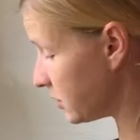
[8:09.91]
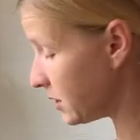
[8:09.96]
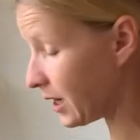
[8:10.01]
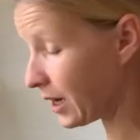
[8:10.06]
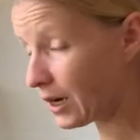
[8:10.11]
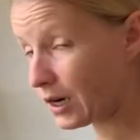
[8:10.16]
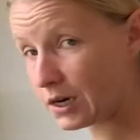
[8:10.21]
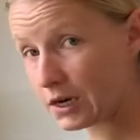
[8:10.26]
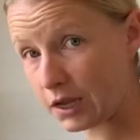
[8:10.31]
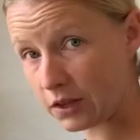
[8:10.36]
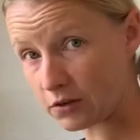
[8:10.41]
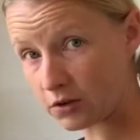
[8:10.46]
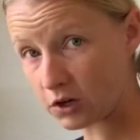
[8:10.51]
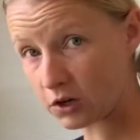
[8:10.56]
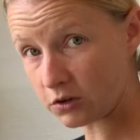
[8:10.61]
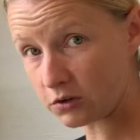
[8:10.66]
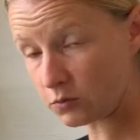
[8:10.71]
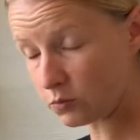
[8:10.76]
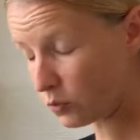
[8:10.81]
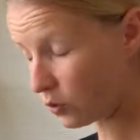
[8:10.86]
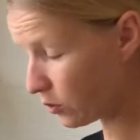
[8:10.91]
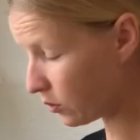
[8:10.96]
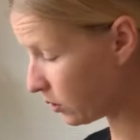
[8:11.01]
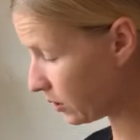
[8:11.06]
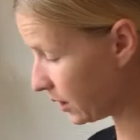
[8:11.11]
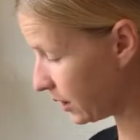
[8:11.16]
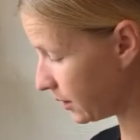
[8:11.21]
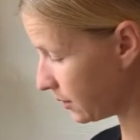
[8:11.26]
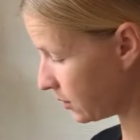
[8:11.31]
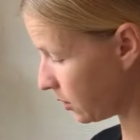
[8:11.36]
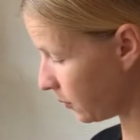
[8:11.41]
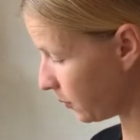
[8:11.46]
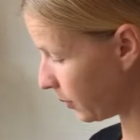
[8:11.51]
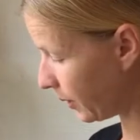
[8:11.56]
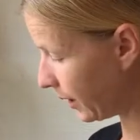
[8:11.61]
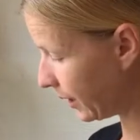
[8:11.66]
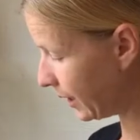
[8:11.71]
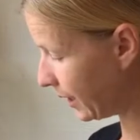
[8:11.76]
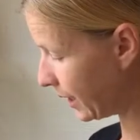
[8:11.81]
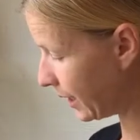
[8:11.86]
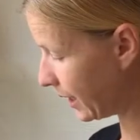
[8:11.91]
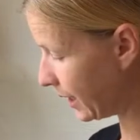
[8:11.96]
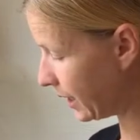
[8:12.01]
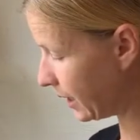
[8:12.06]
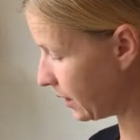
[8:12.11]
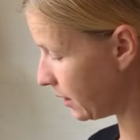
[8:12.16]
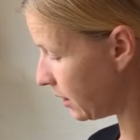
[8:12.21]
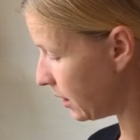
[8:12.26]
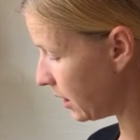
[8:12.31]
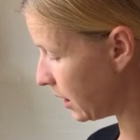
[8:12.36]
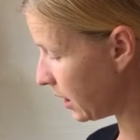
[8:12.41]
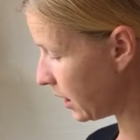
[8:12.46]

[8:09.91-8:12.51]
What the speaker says: take another cotton ball, it's completely clean,